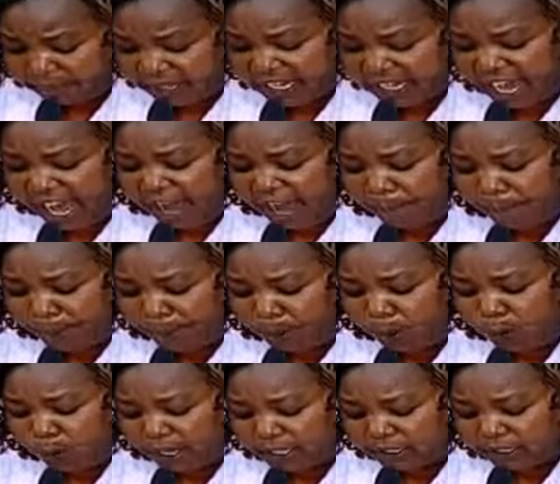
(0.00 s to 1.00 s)
The young
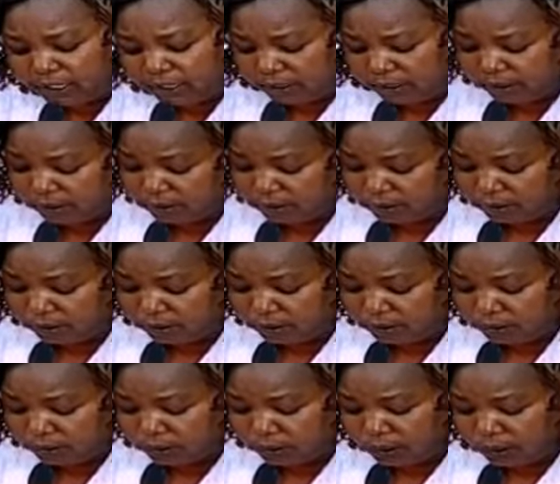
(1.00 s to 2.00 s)
people went
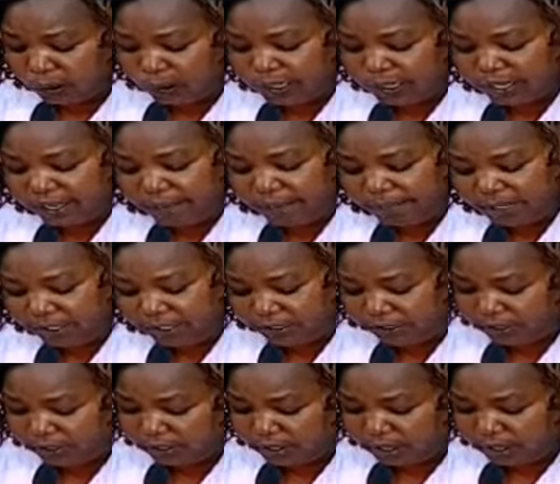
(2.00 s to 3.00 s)
on a
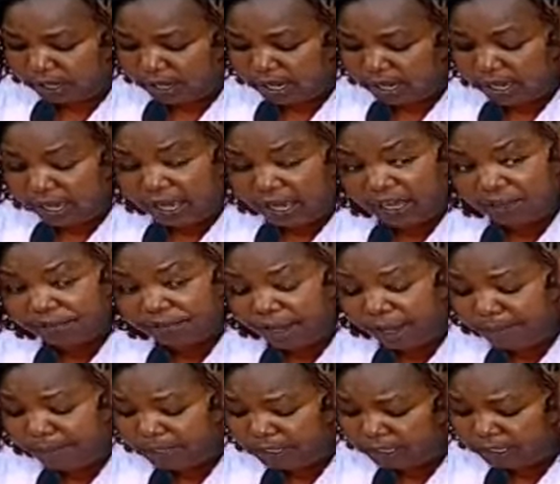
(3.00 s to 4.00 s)
rampage and
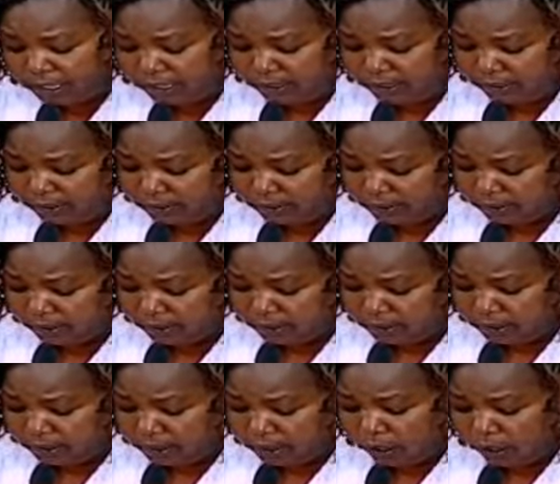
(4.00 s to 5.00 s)
vehemently
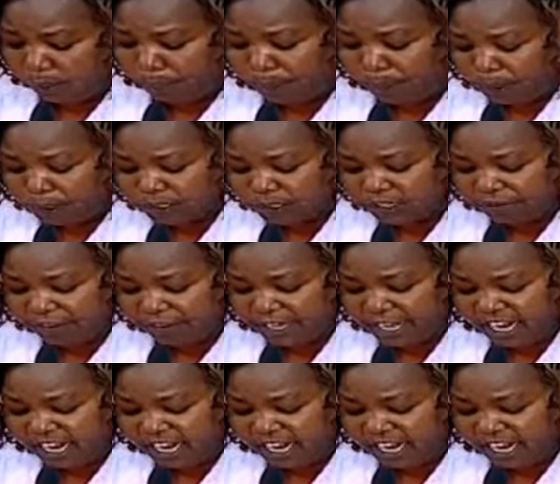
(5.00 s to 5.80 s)
opposed the